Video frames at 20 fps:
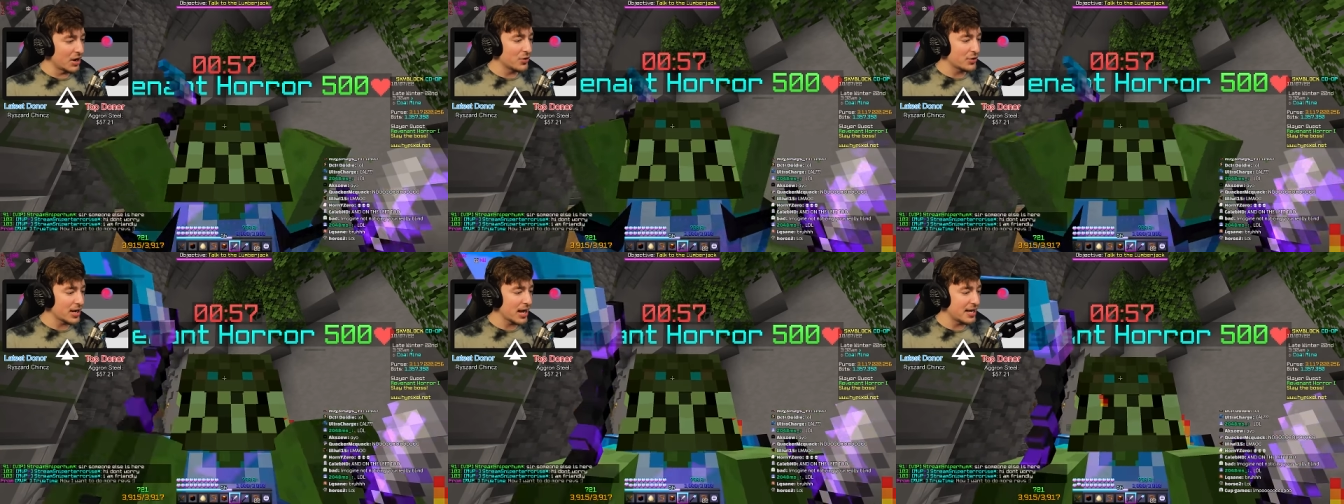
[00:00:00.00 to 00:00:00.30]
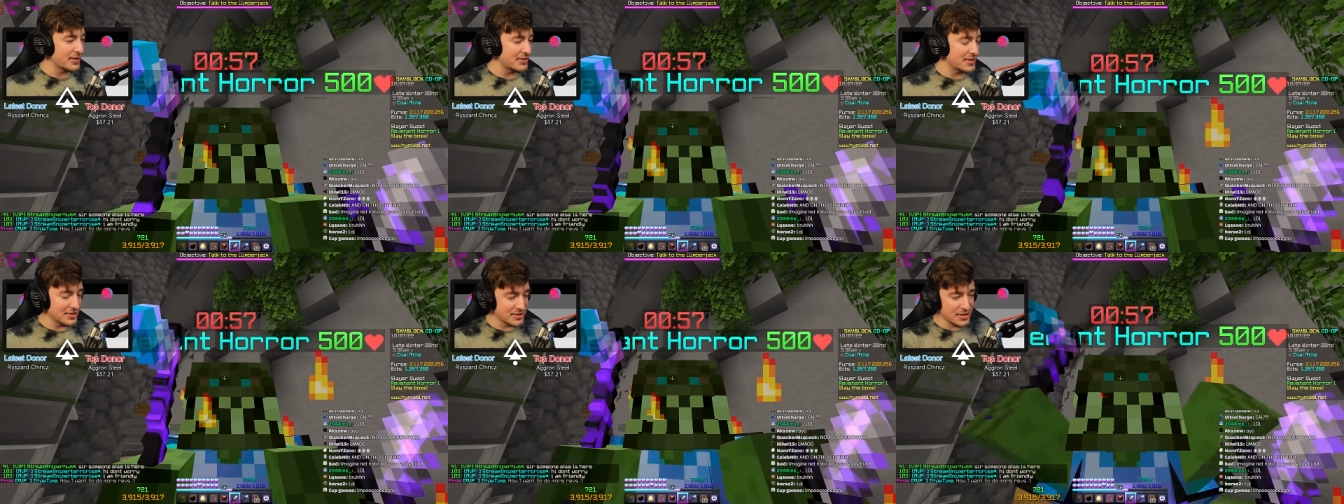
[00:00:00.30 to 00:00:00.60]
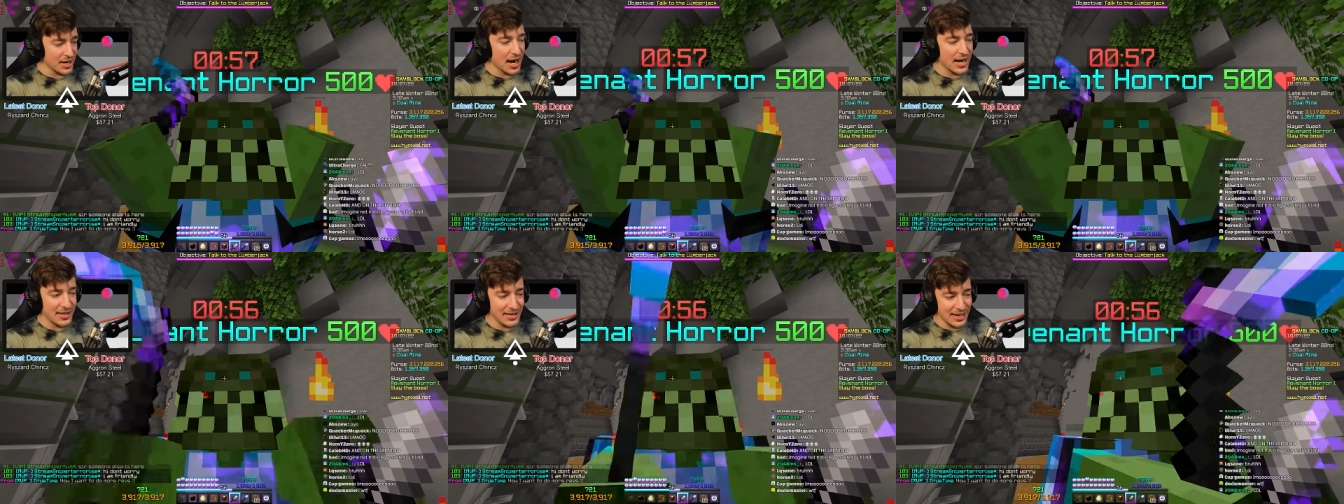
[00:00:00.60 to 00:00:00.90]
Okay, this
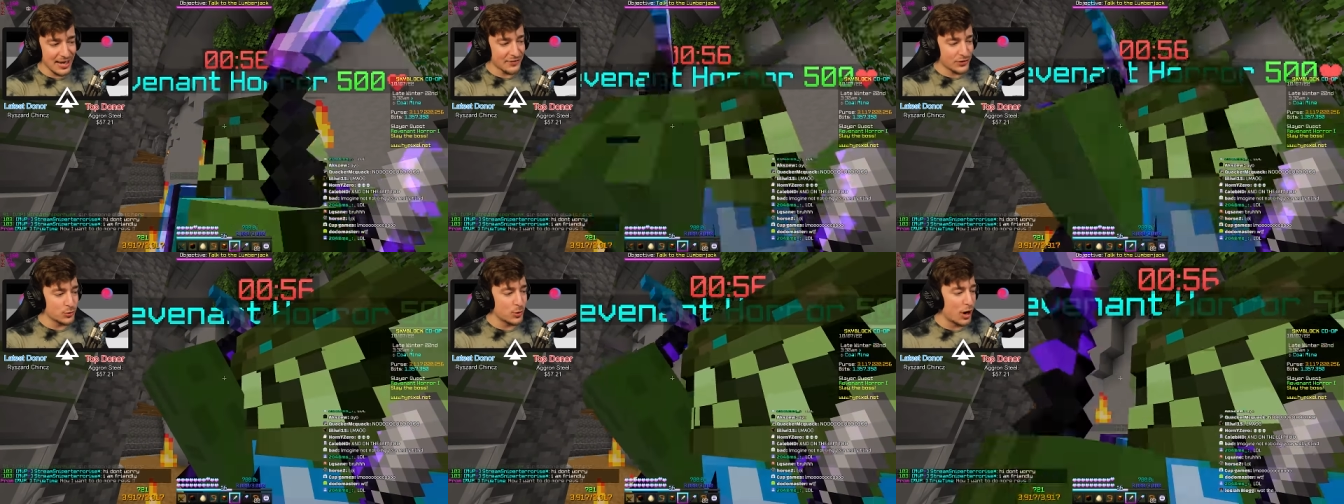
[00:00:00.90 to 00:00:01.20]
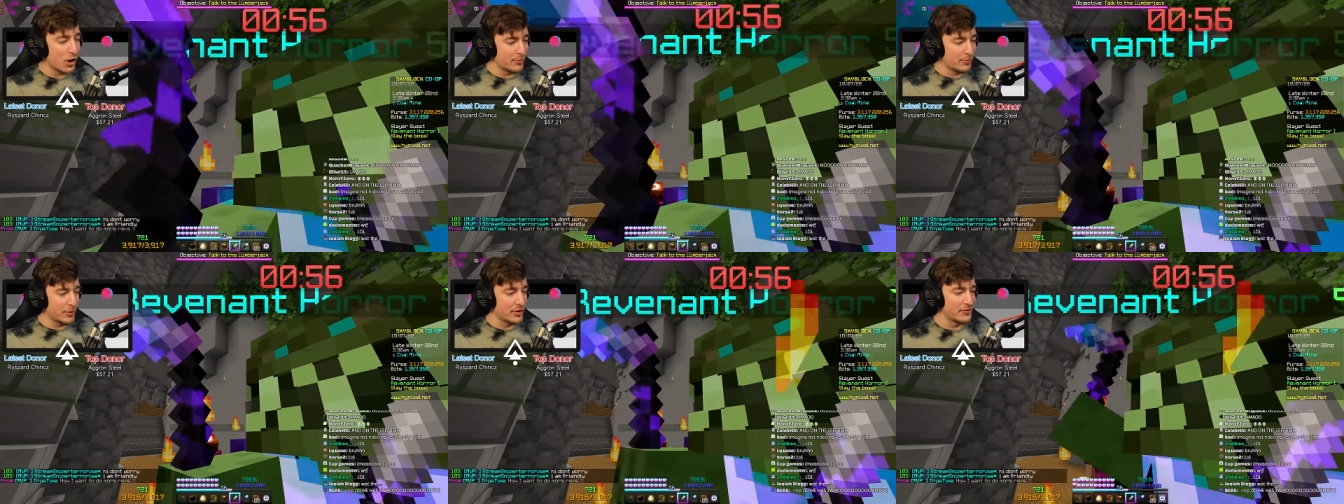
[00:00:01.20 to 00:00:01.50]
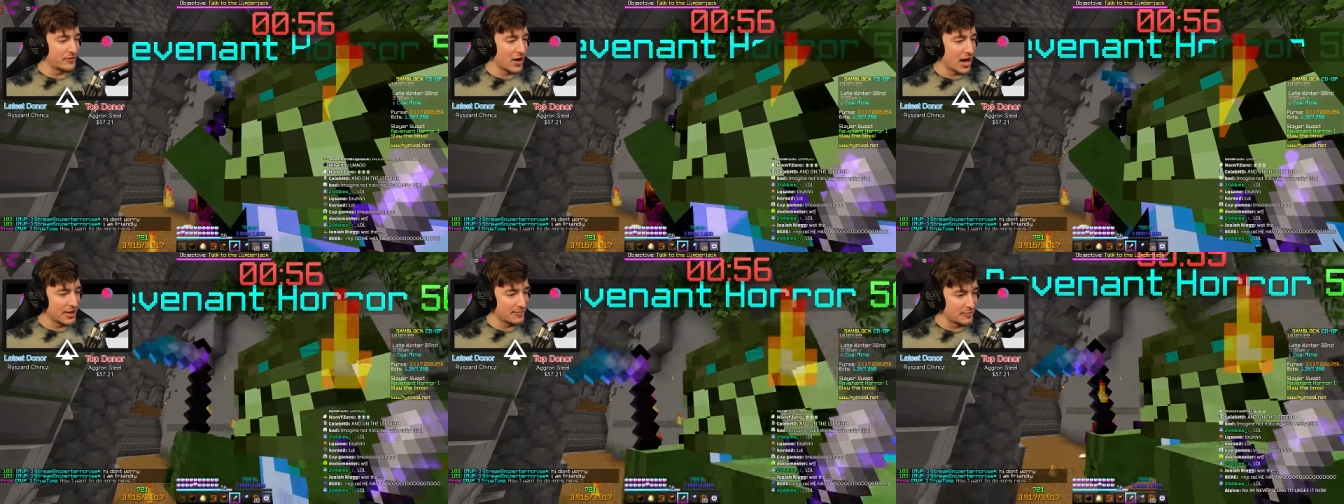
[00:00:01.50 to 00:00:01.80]
guy can have
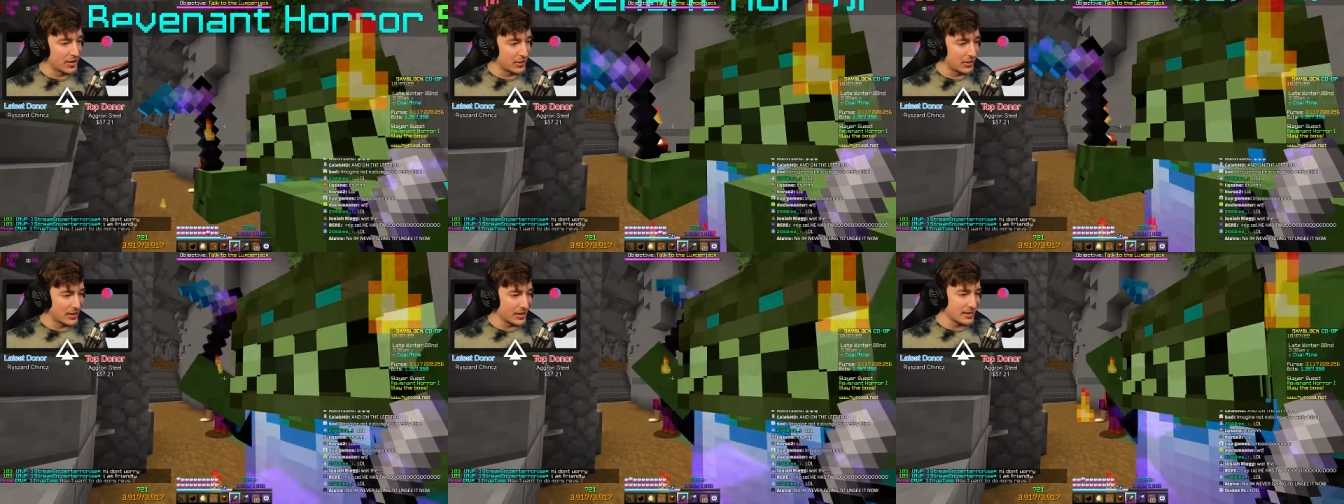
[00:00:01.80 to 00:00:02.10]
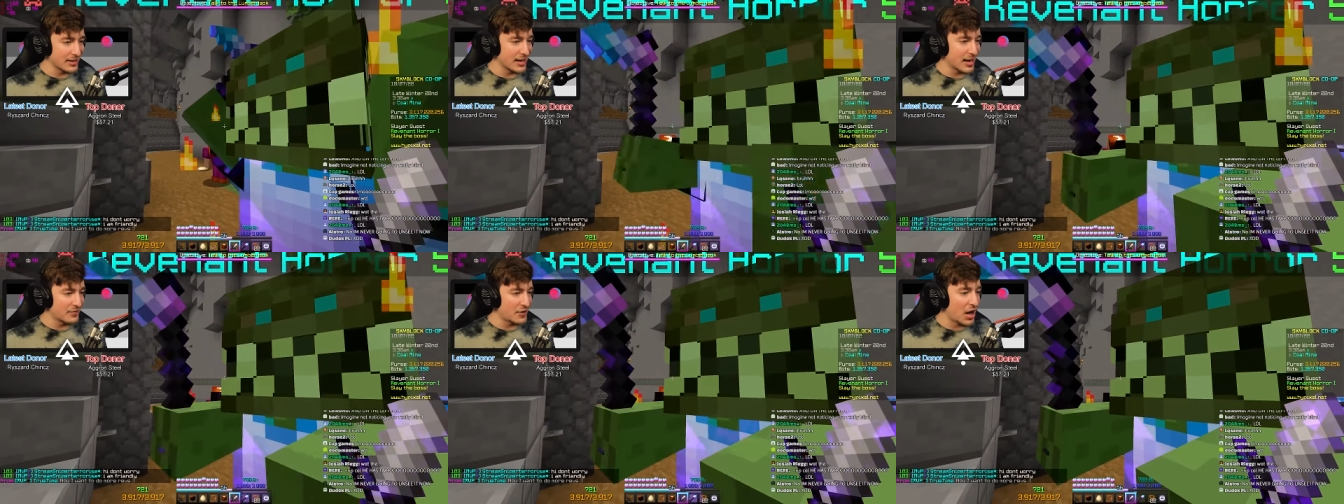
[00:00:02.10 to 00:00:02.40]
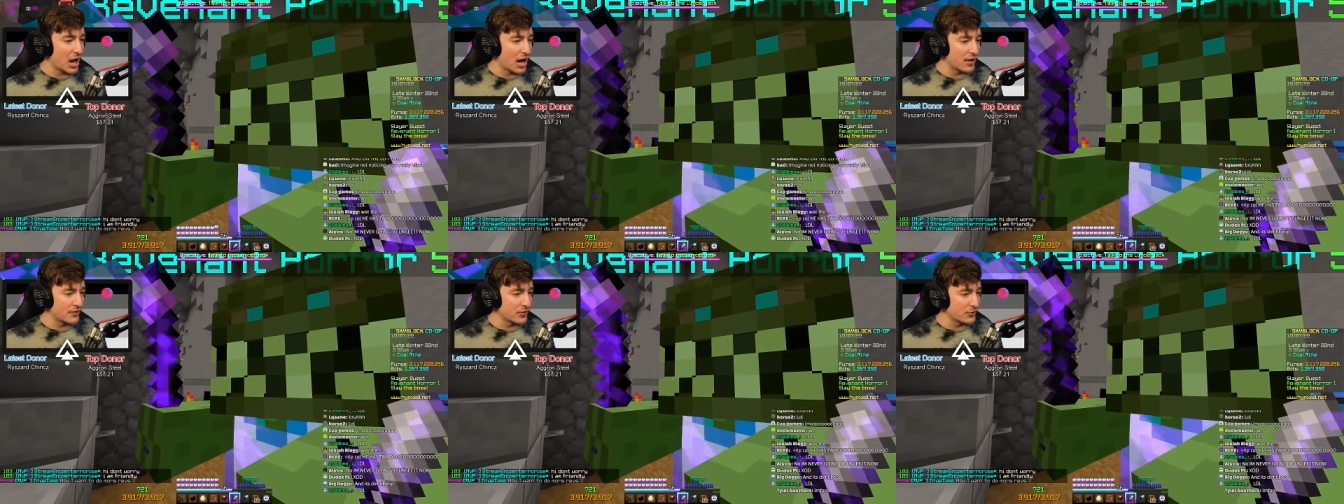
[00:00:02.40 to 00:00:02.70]
12.5 mil. He can have
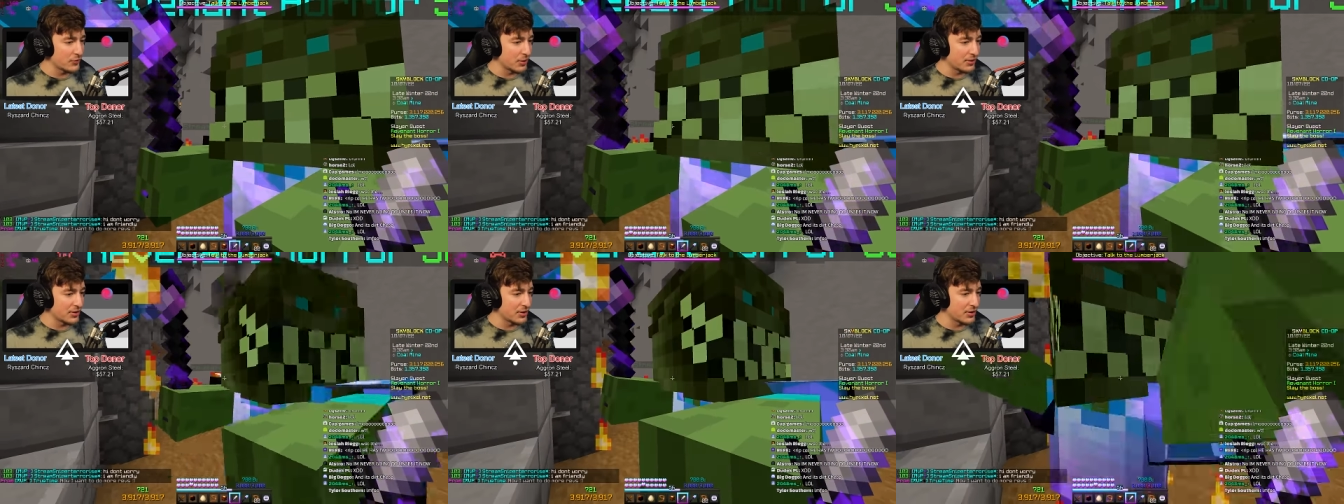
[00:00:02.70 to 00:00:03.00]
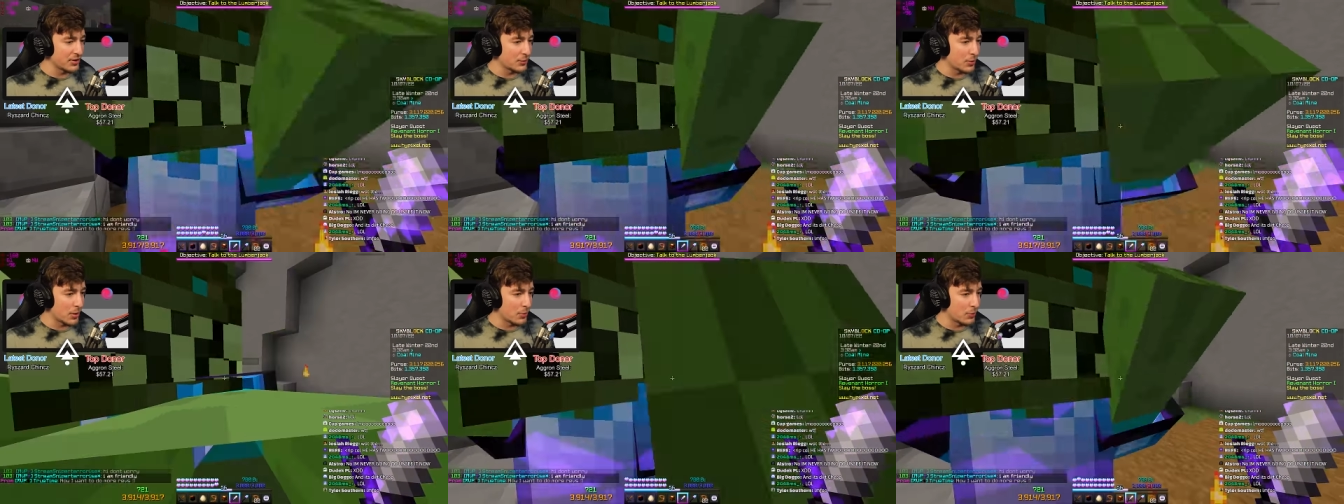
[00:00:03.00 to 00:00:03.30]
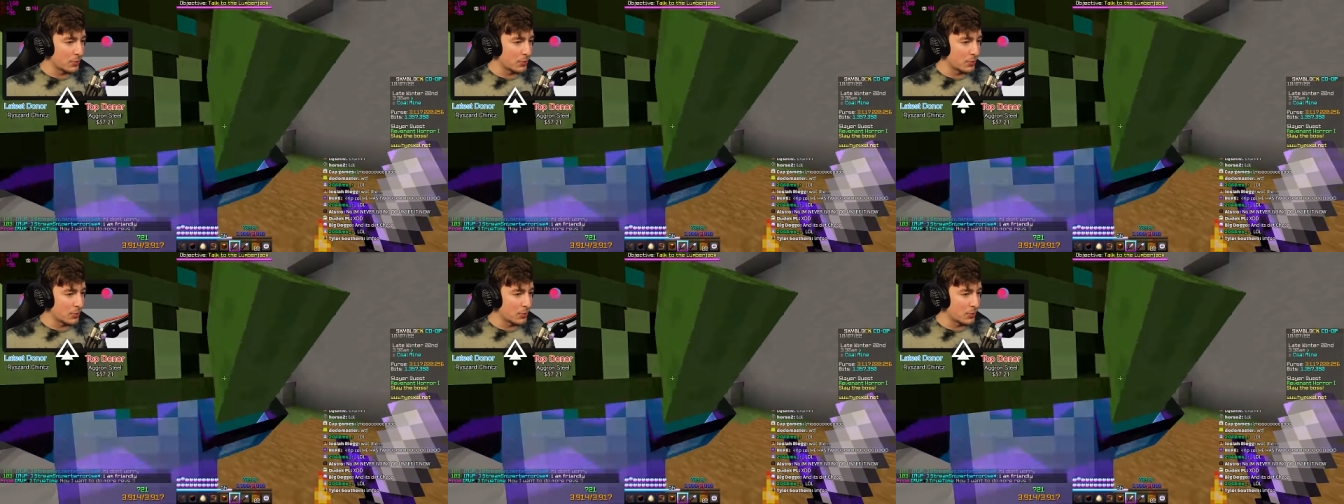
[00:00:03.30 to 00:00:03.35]
half of what the other one